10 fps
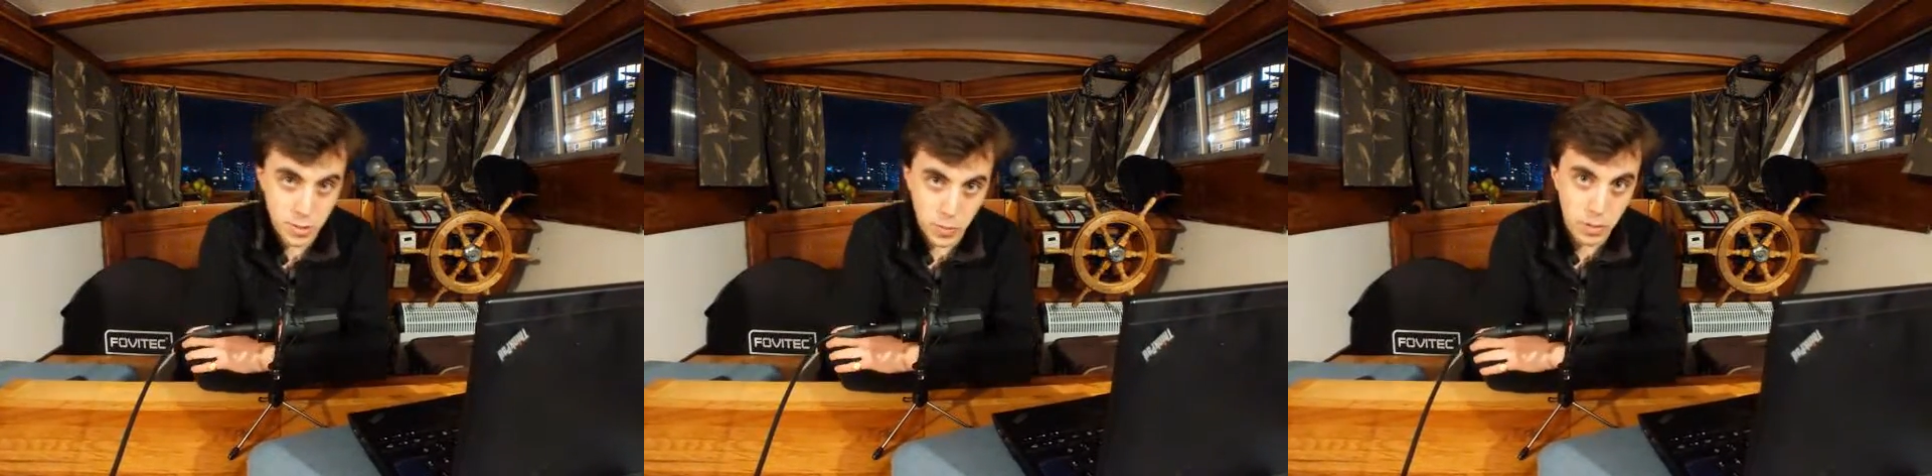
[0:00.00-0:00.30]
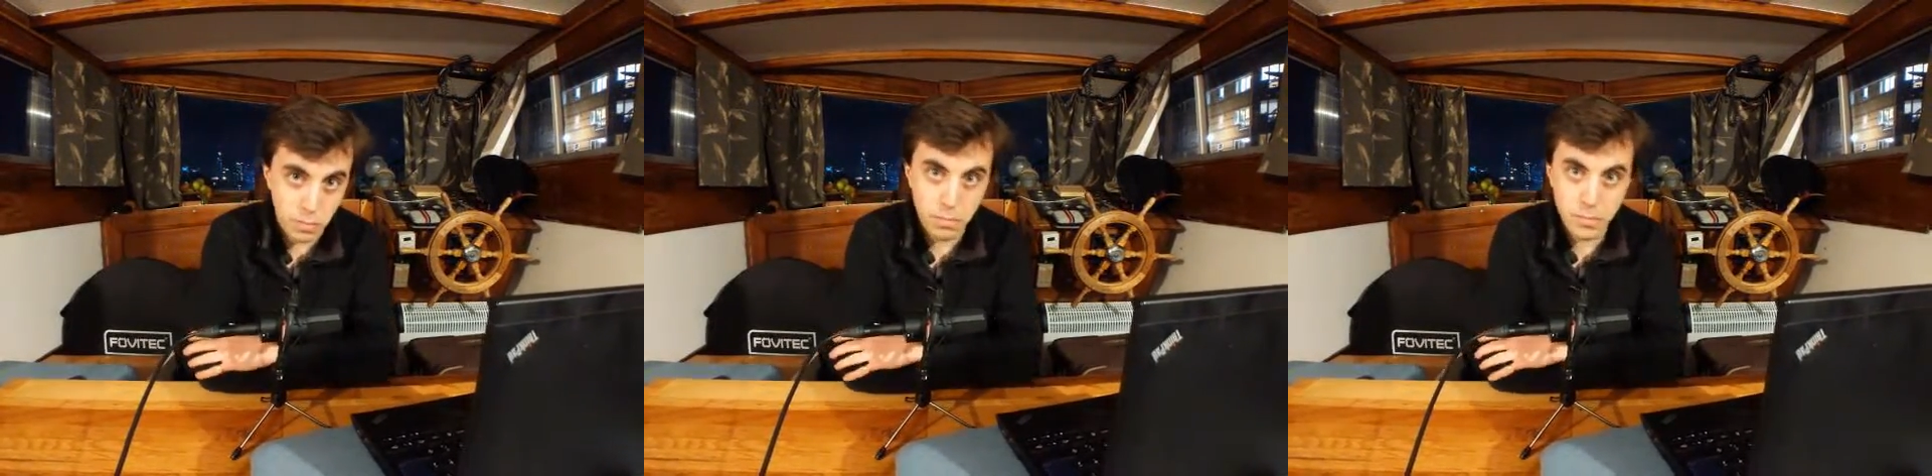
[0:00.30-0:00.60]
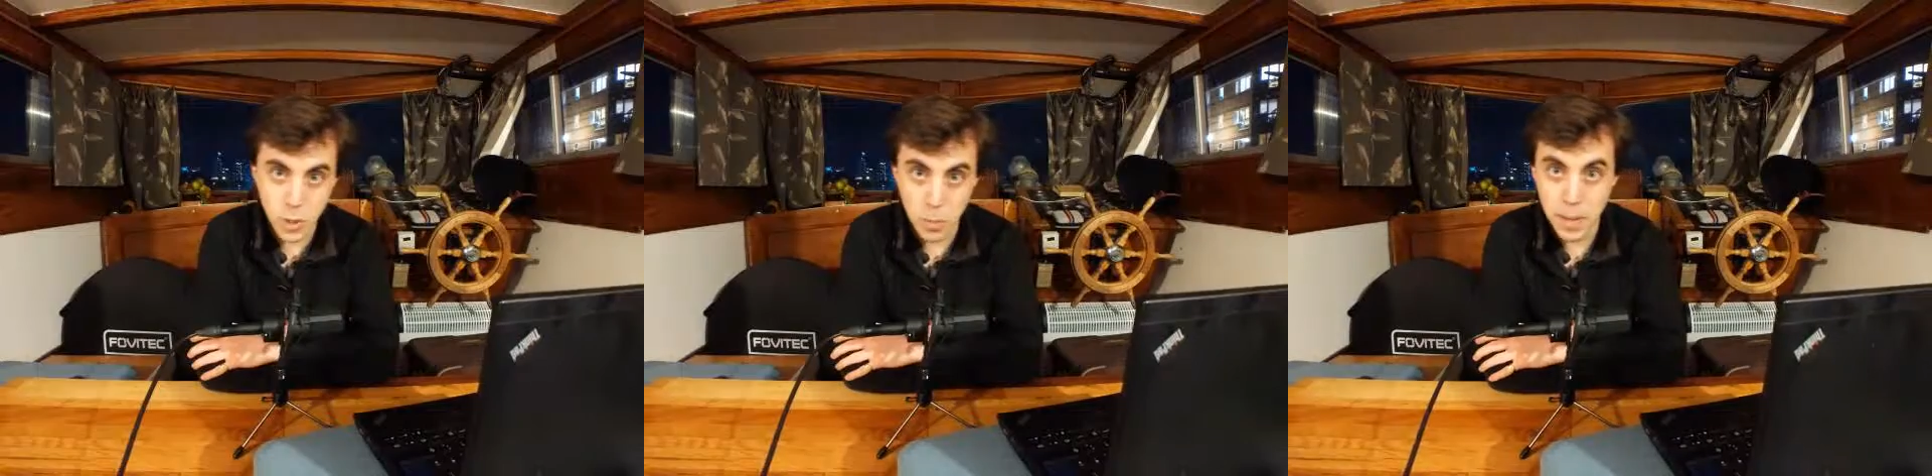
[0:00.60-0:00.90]
It will.
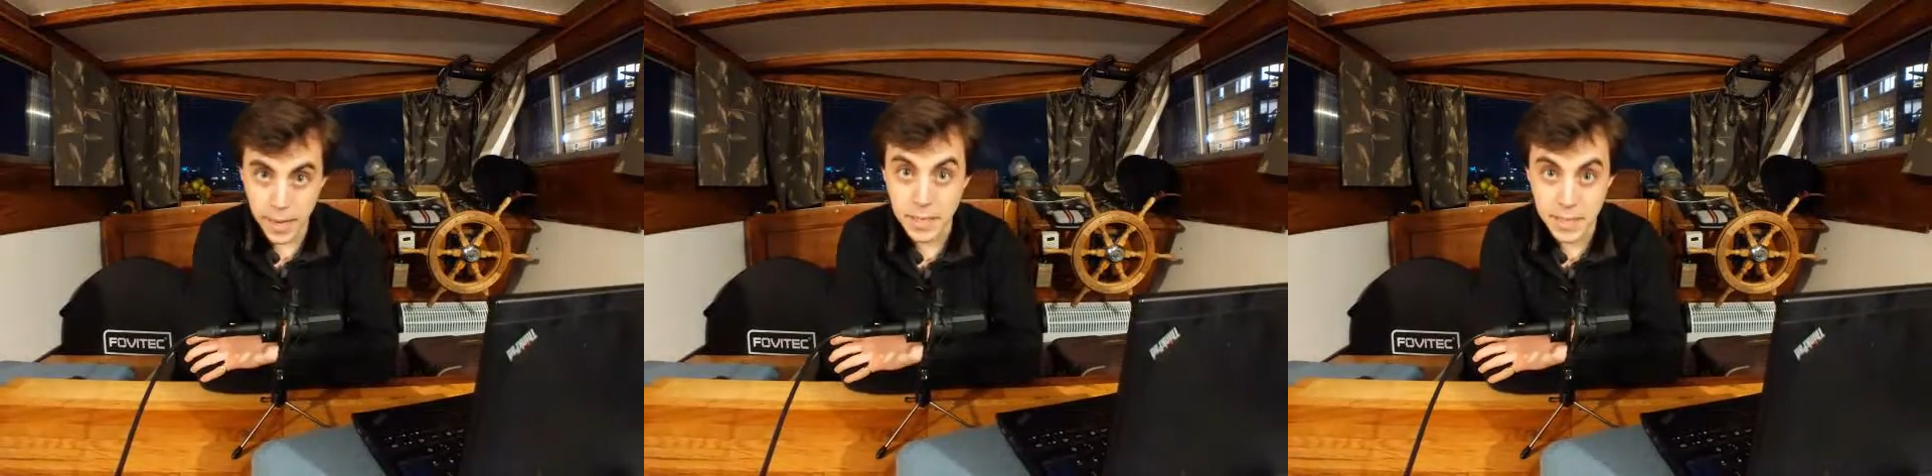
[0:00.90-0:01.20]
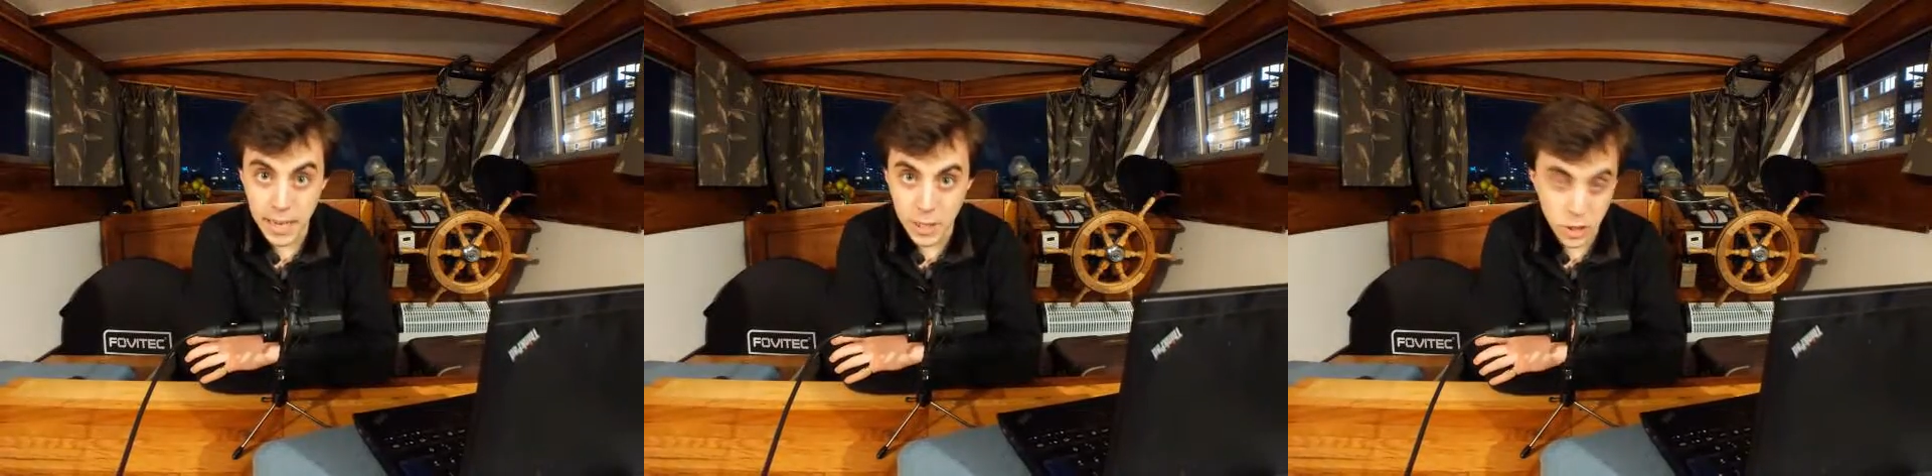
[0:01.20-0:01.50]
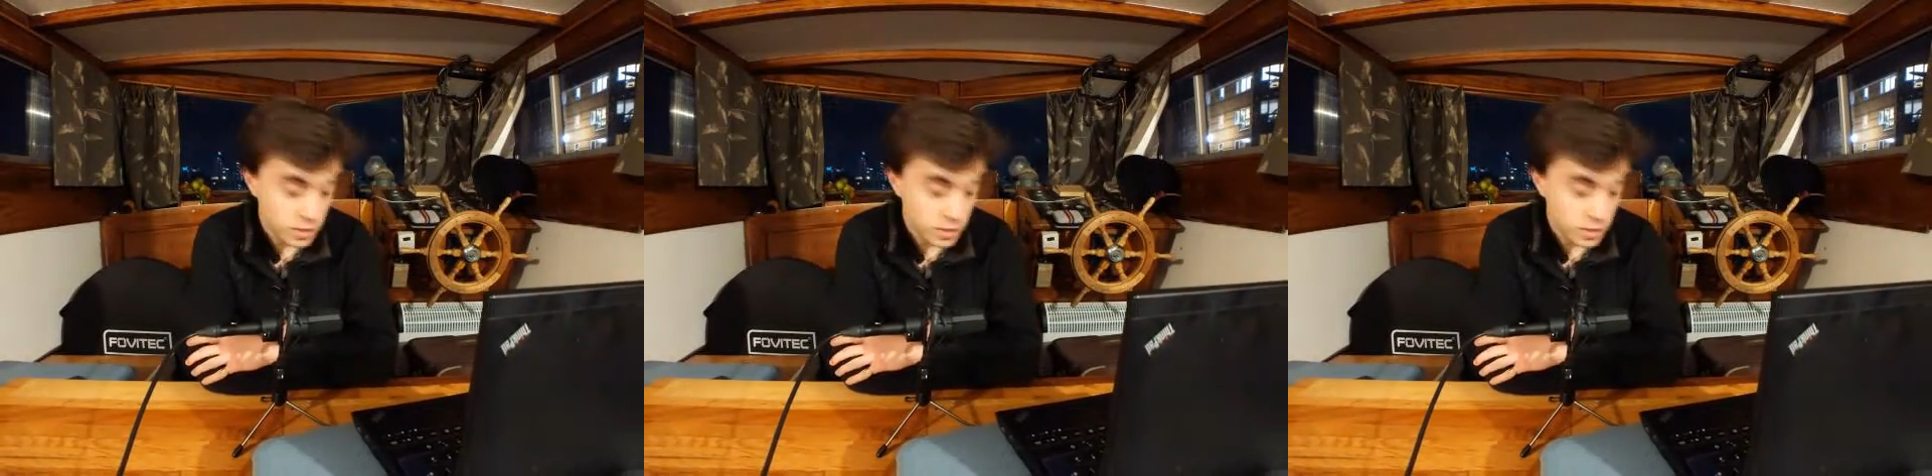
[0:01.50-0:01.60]
So pay attention.